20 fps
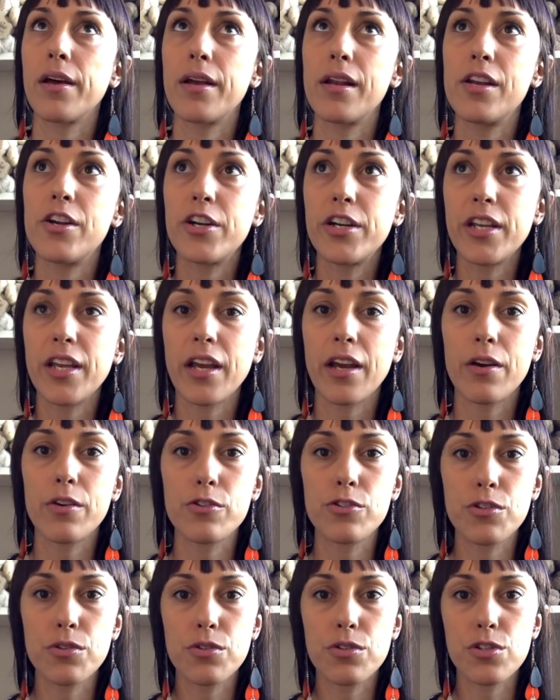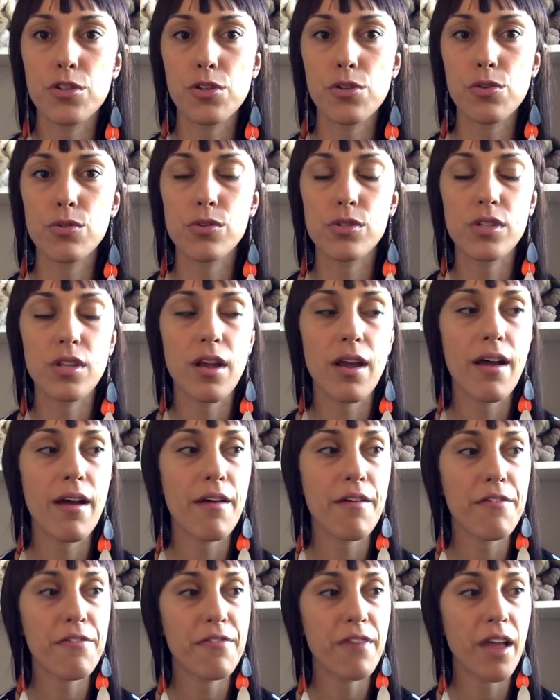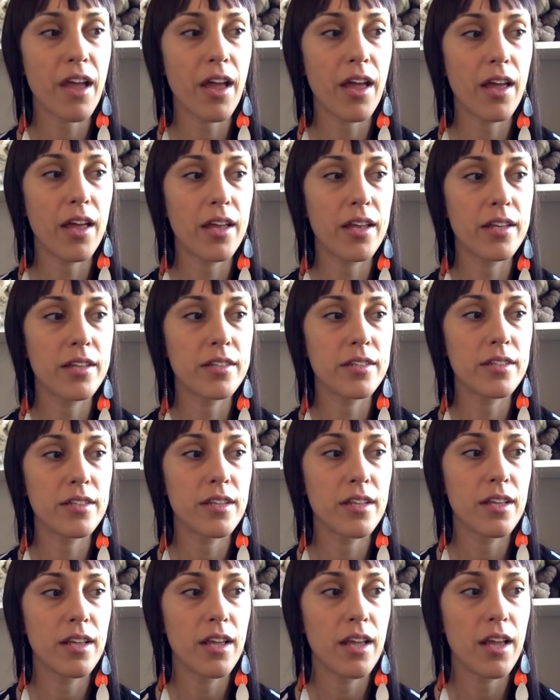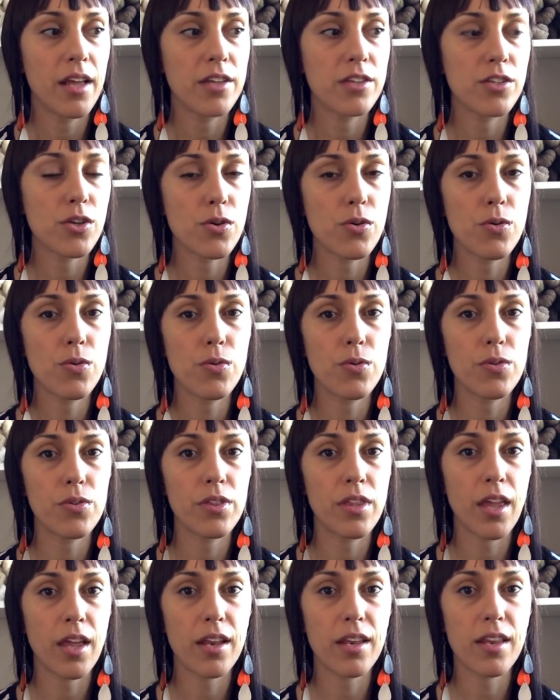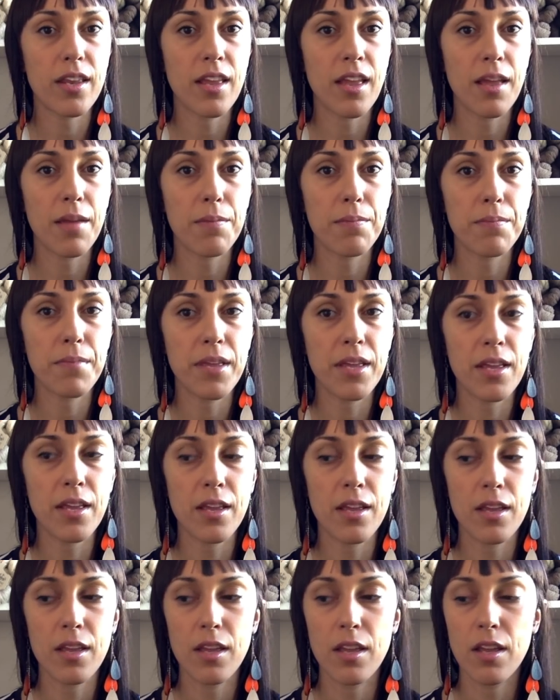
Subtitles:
learning how to do stuff, and so that kept me